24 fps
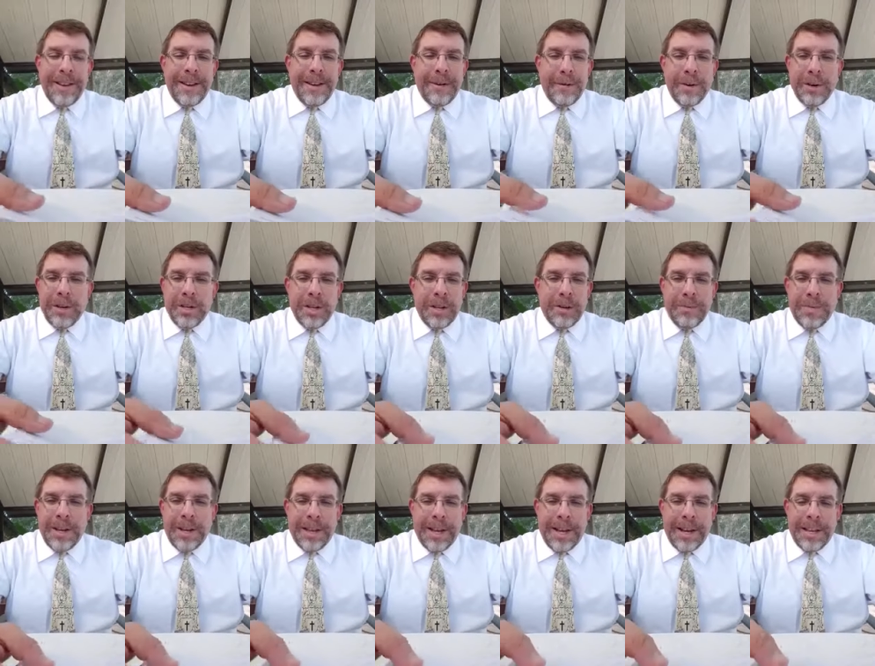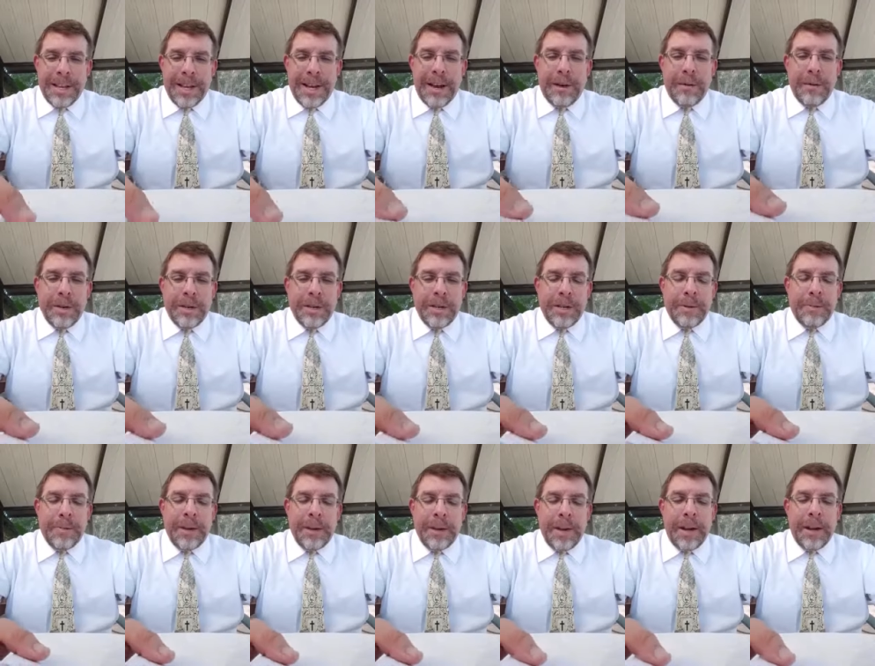we shouldn't be like that. We
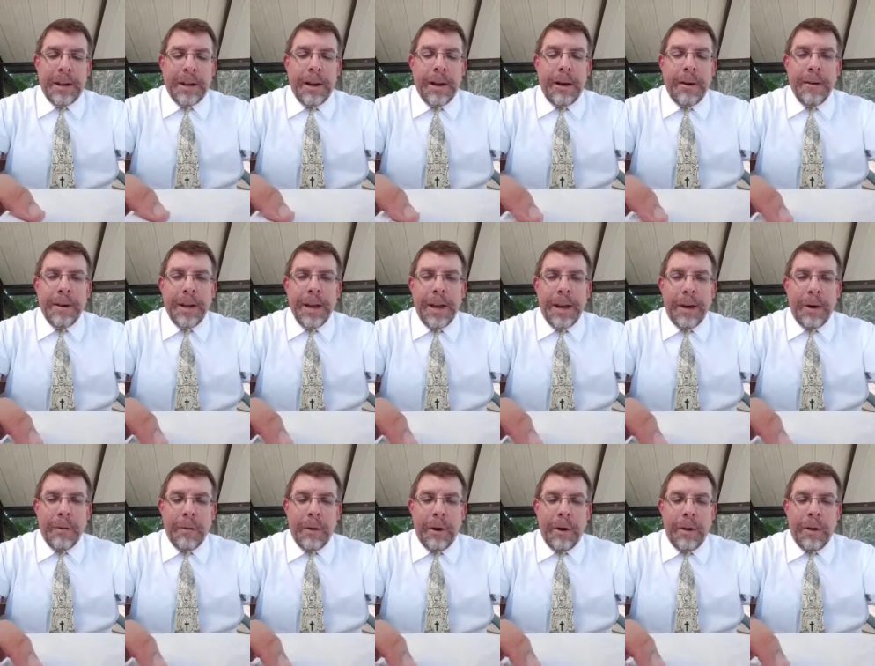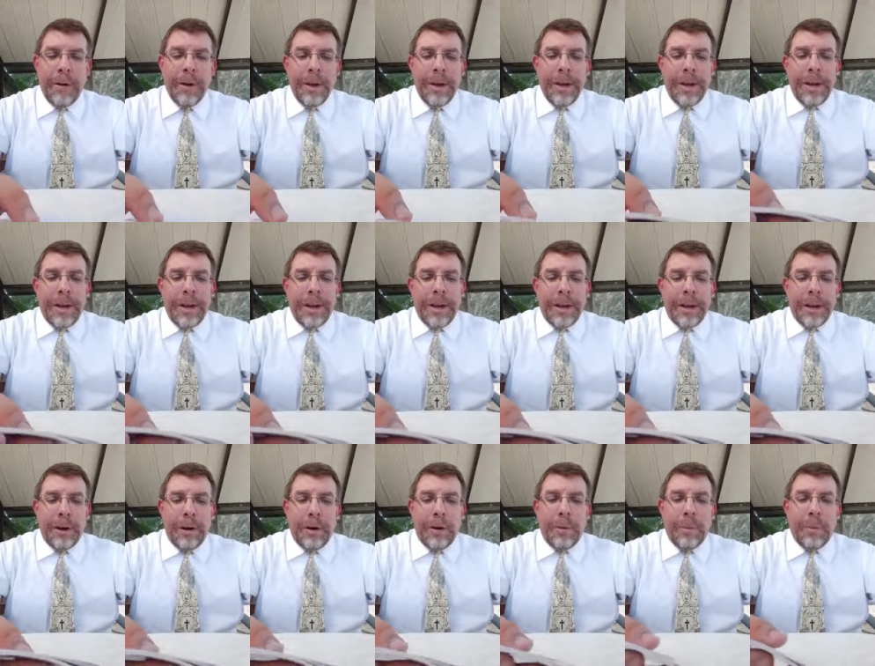should be like, oh yeah, well,
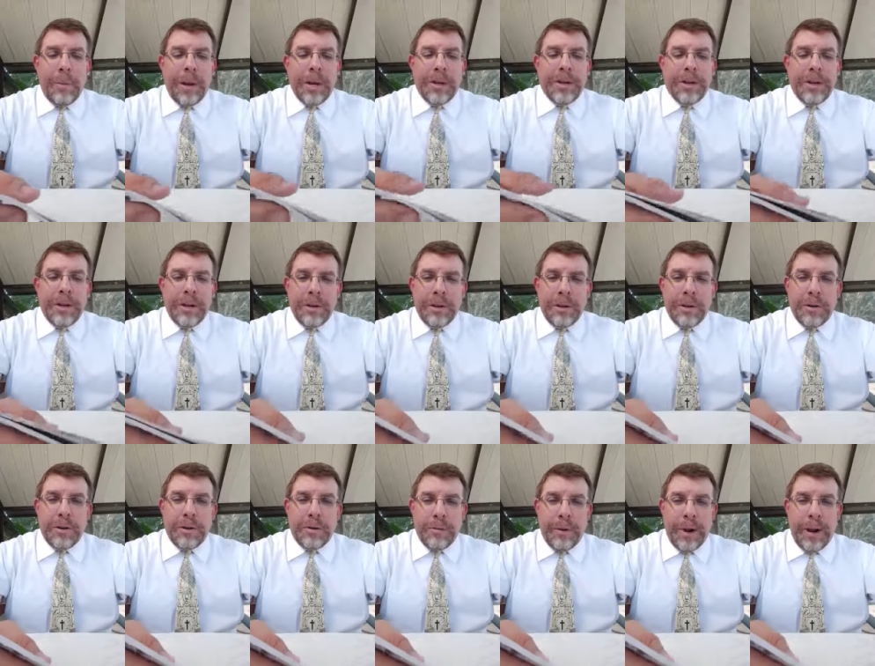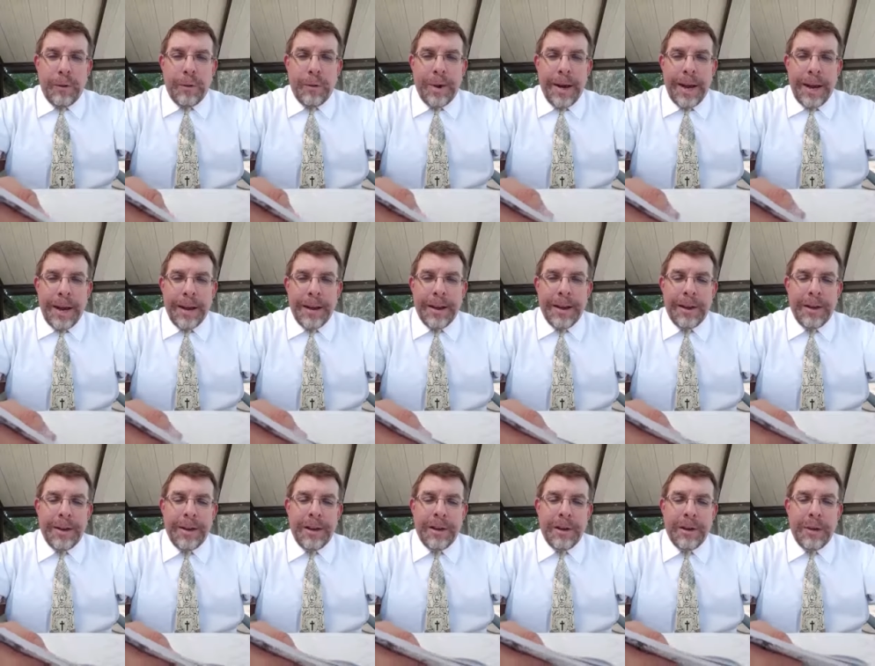you know, make sure you do it the right way.
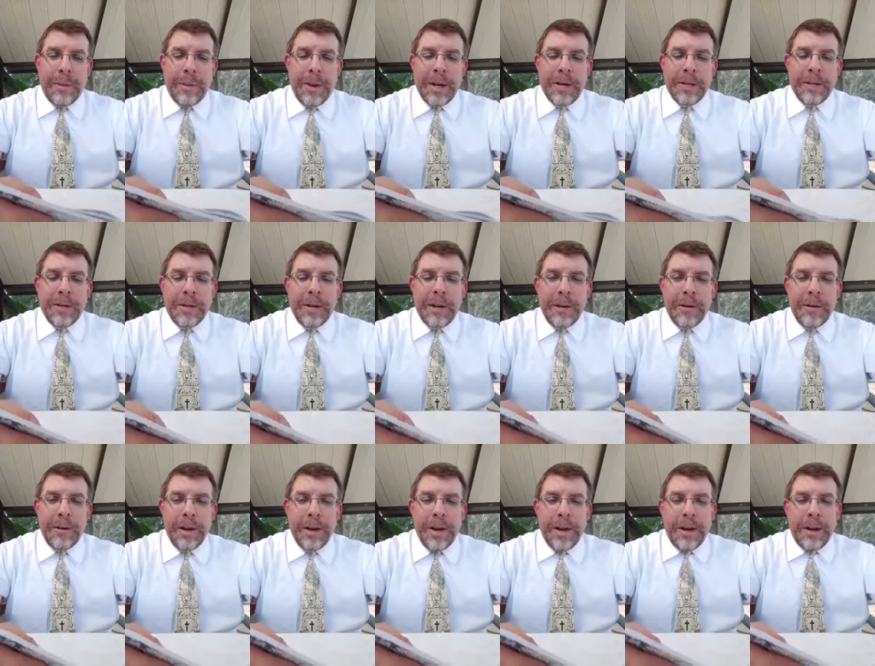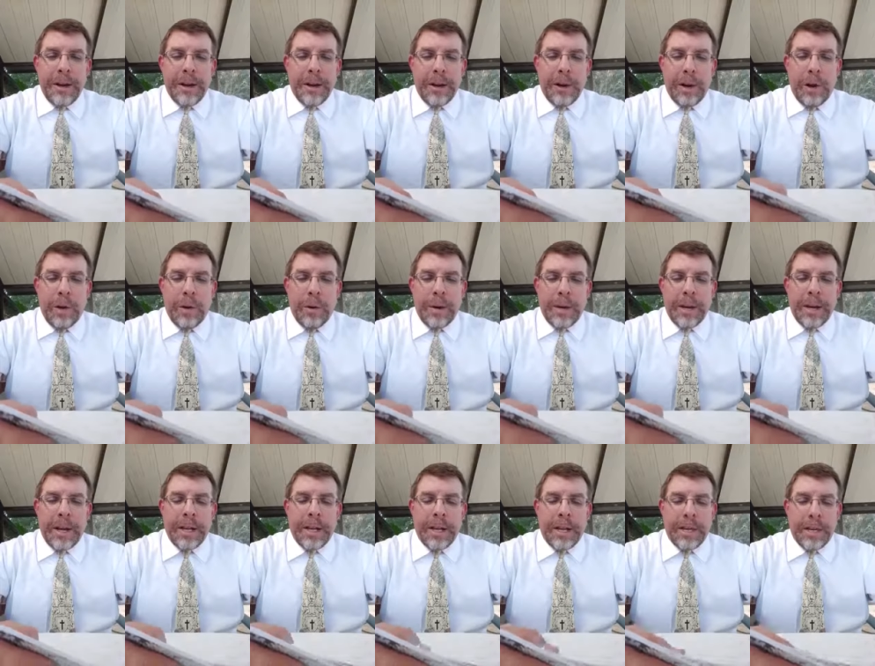You know, make sure you go and
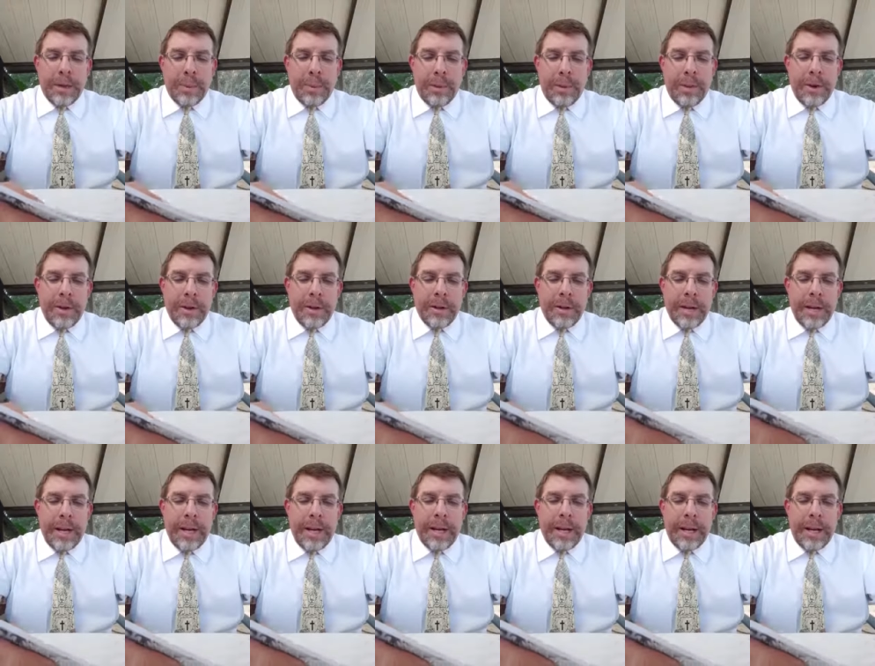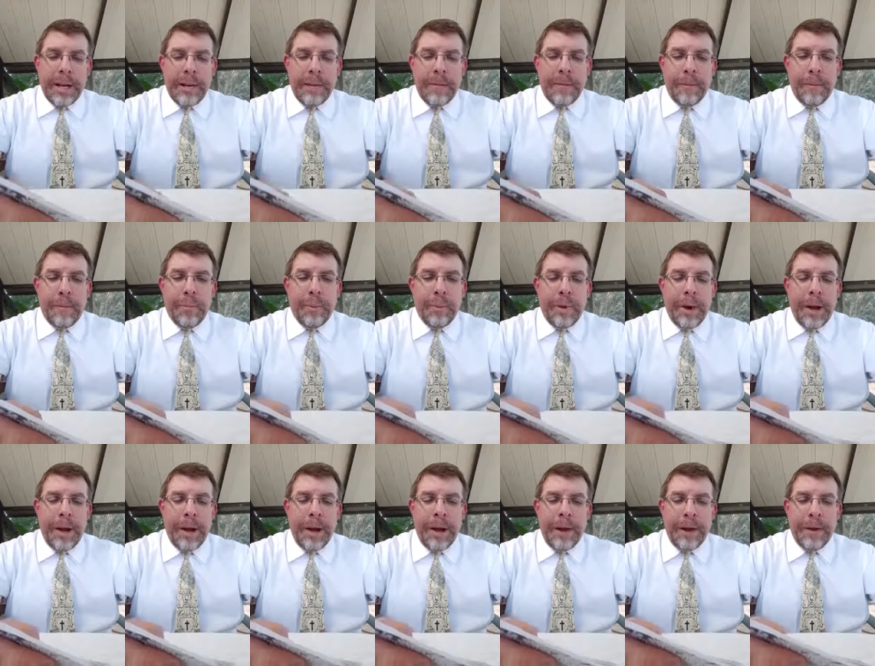get the support you need and
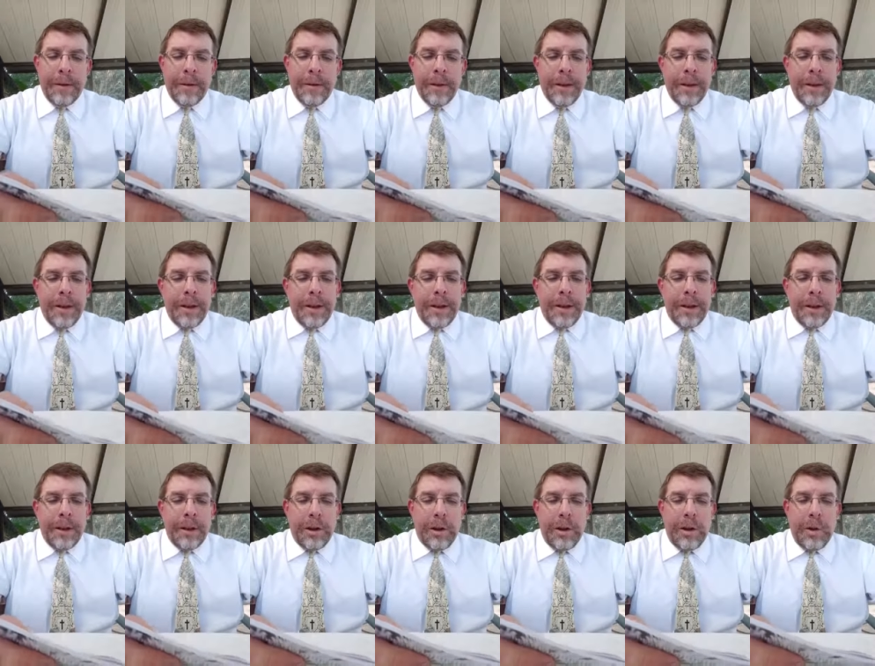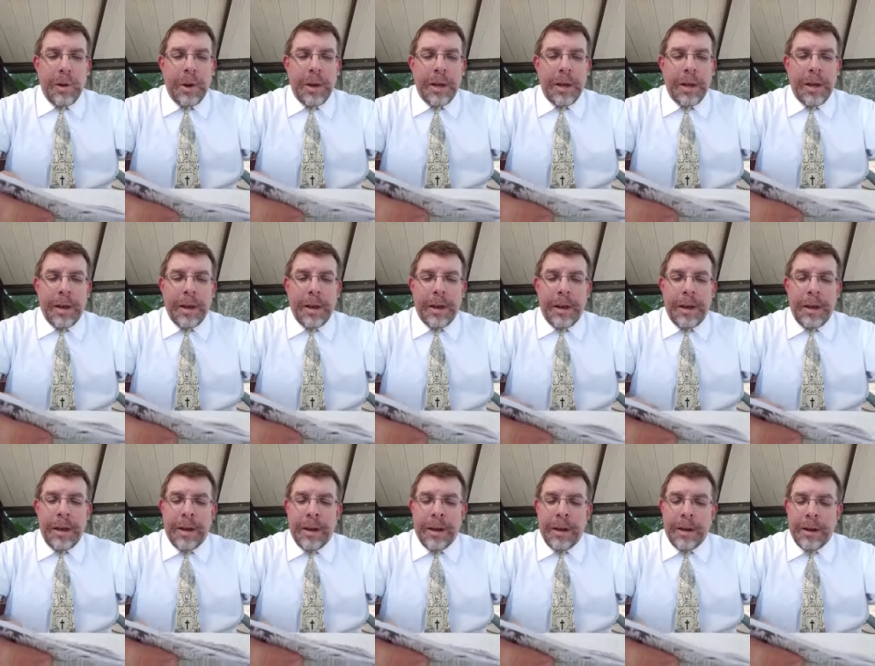pray and you know and
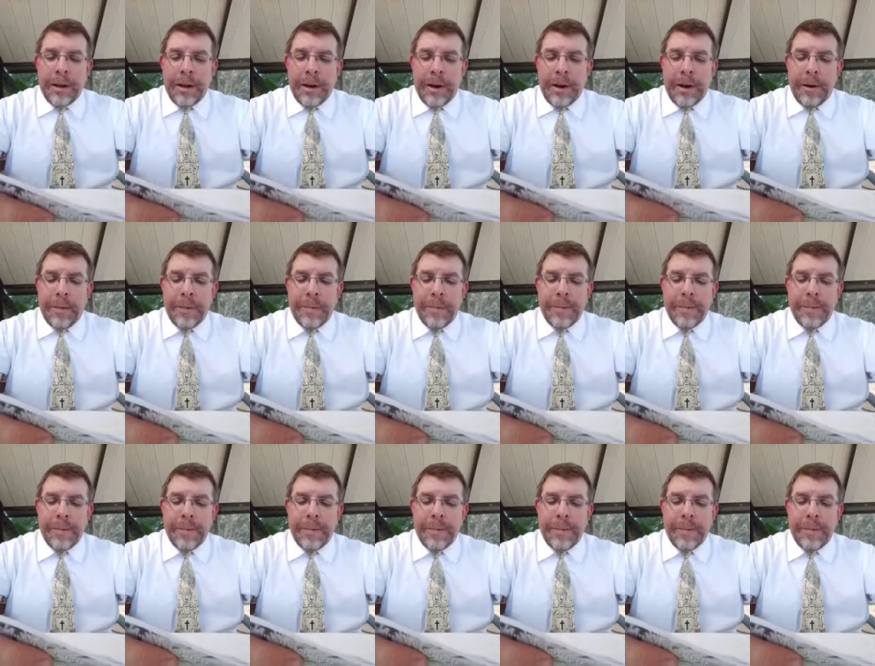and uh,